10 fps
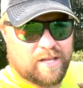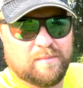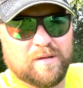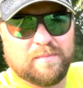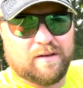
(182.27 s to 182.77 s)
hit
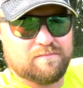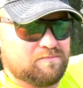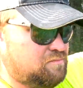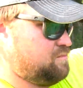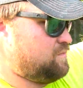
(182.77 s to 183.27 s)
me about
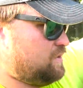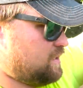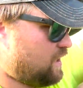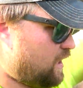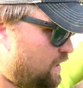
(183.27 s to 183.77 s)

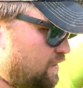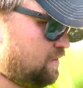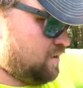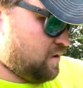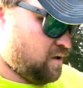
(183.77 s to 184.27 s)
this high.
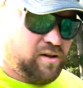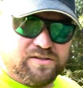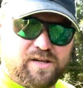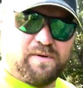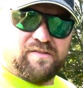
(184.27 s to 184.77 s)

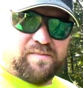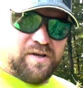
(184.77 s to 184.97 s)
Some of them